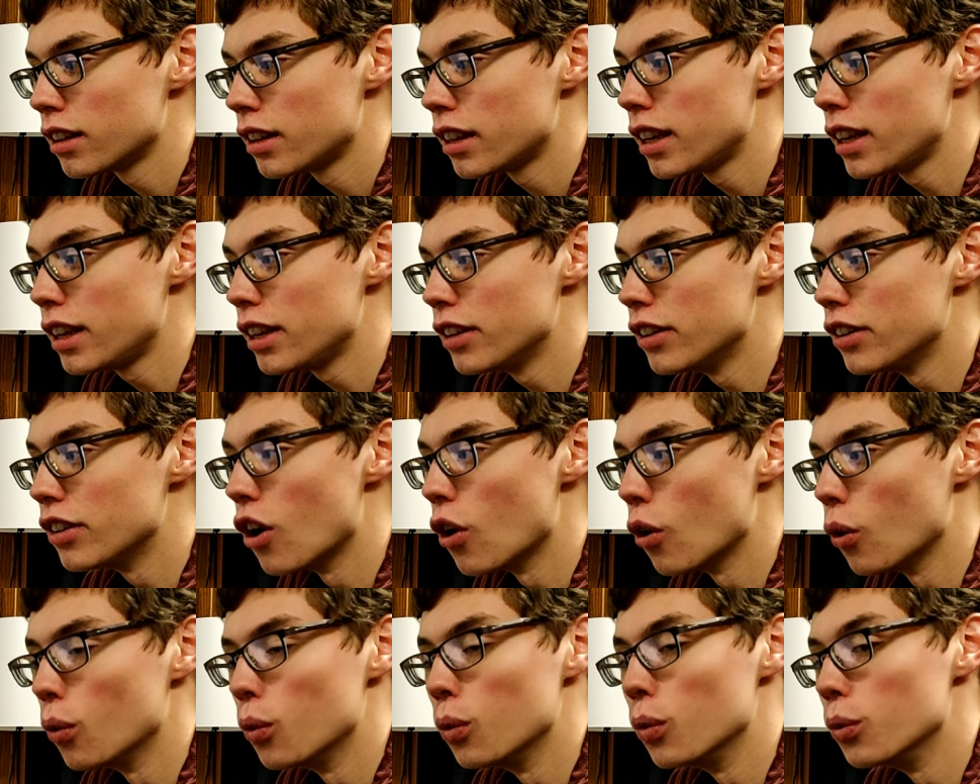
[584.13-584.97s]
He
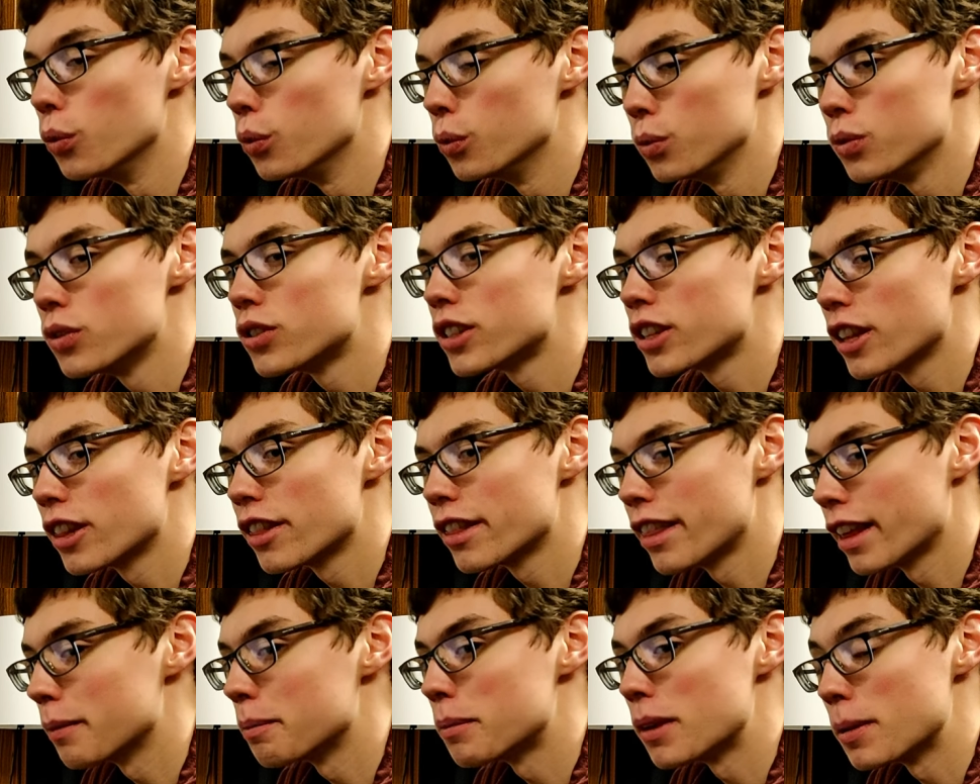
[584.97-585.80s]
knows
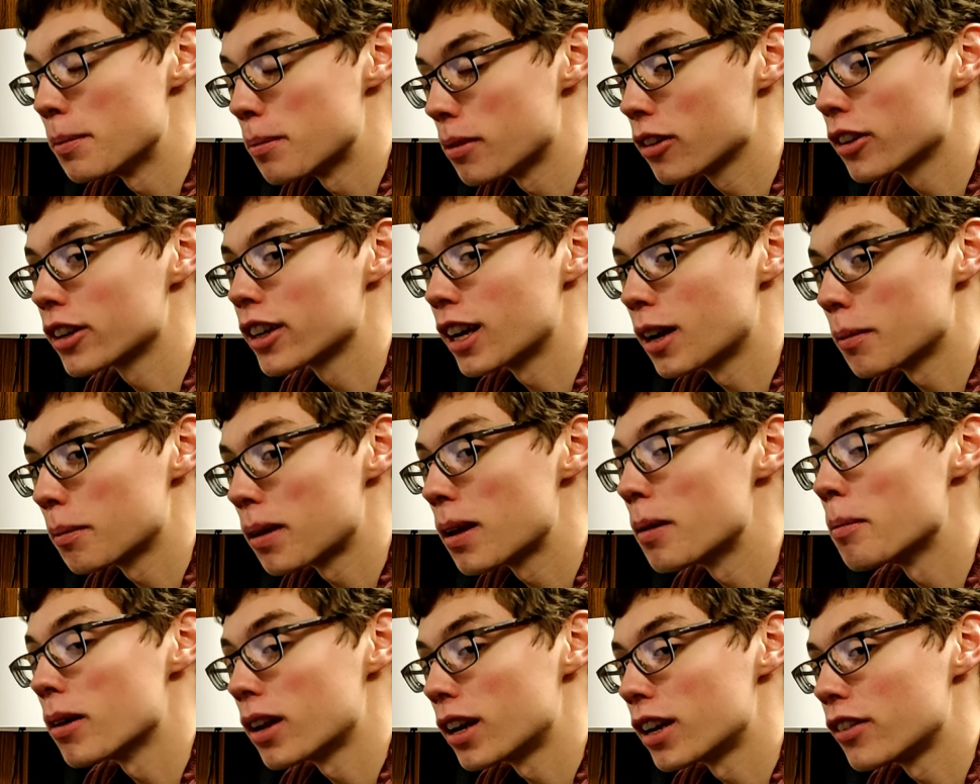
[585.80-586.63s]
that people are going to
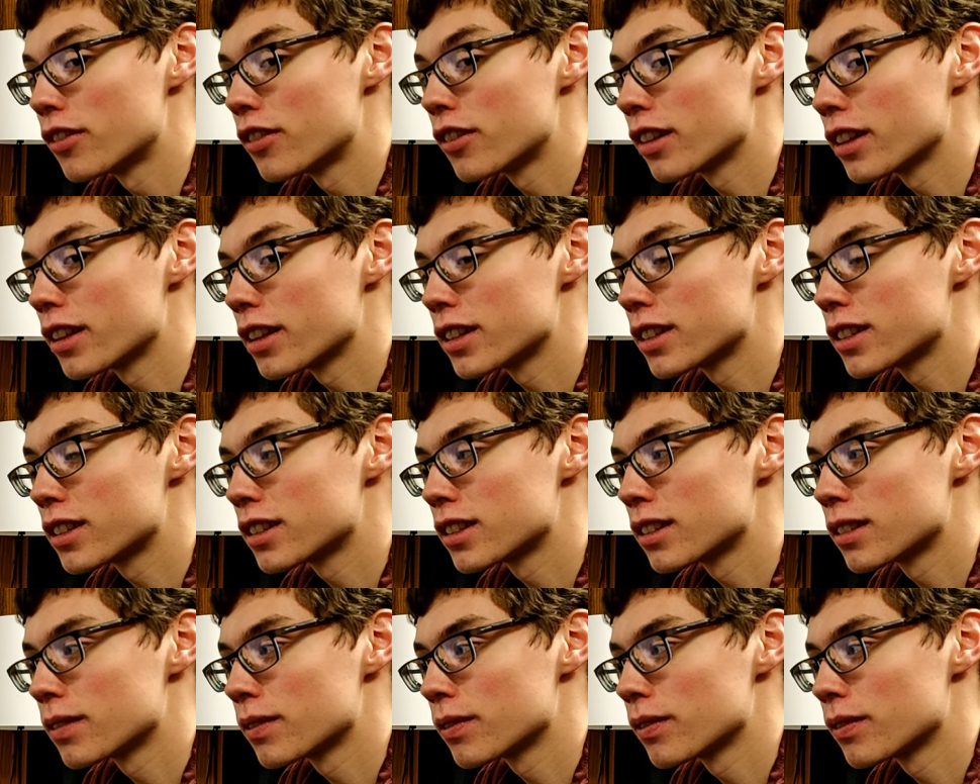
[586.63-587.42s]
pay money for this.